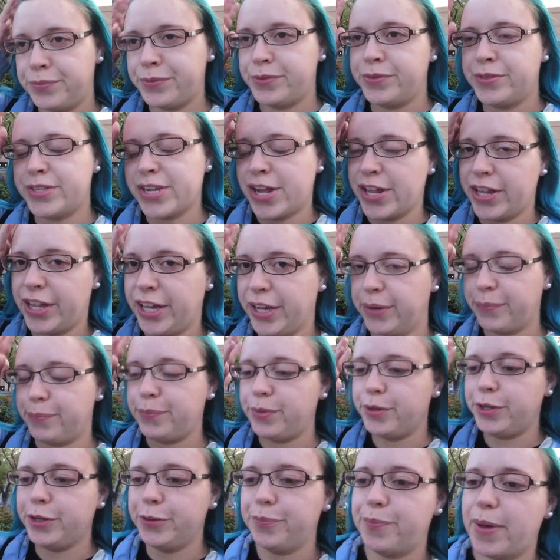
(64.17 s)
it's all like
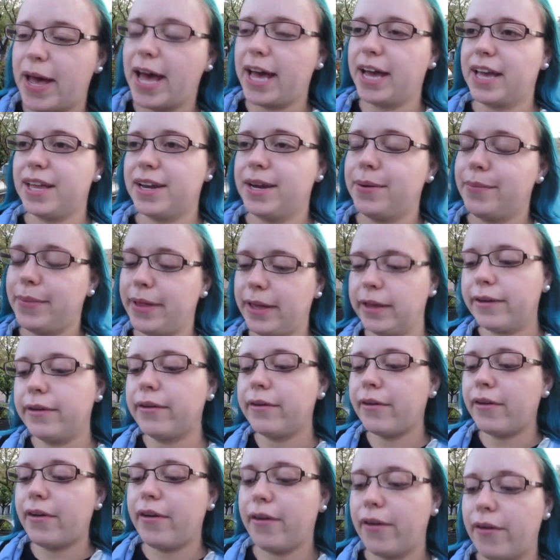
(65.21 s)
pulled back and I'm like,
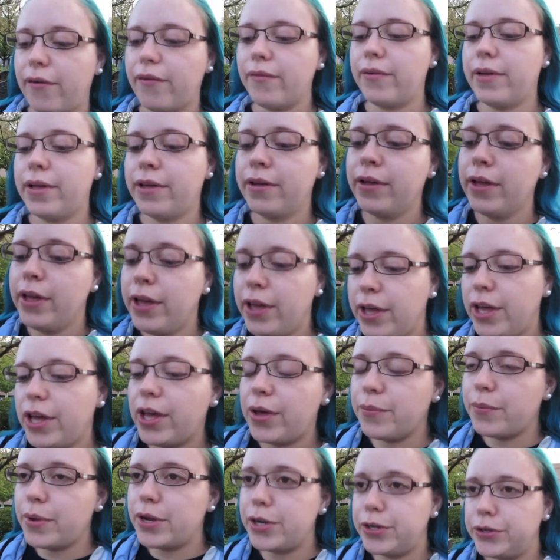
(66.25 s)
oh,
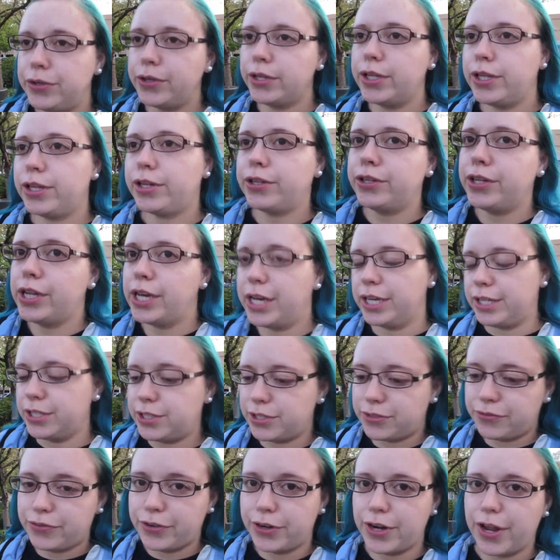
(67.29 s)
I made it look all
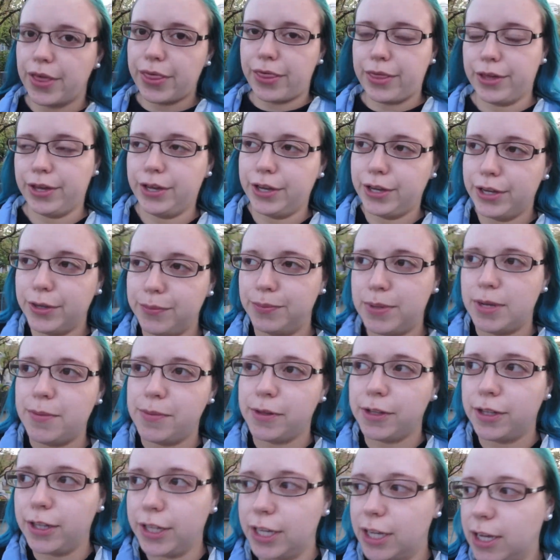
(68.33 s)
nice for nothing.
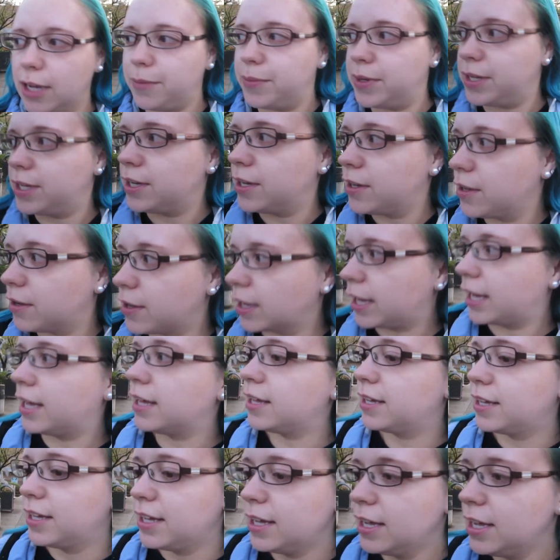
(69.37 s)
People are looking at me. Okay,
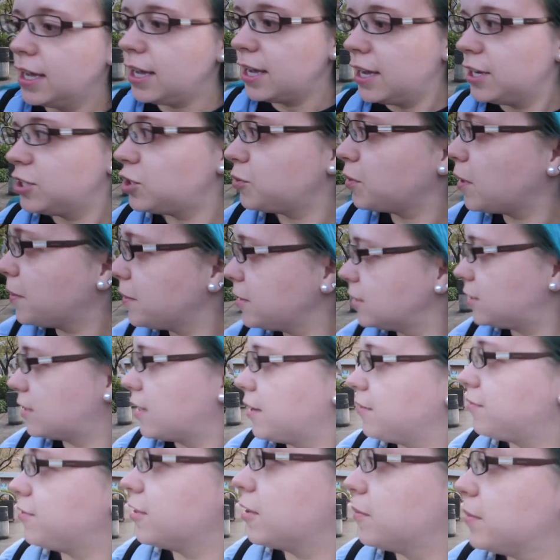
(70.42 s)
should probably
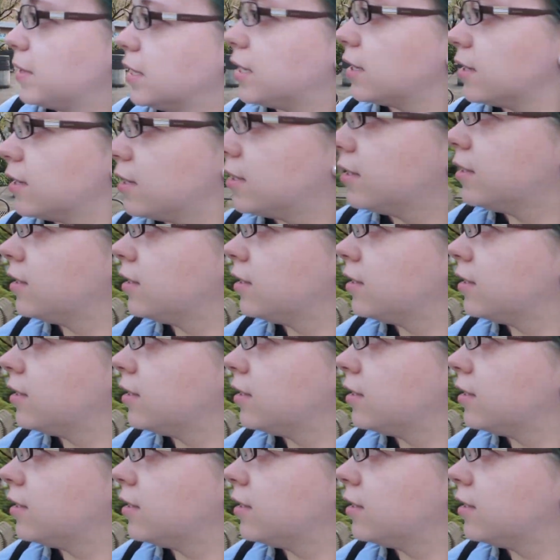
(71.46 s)
stop filming.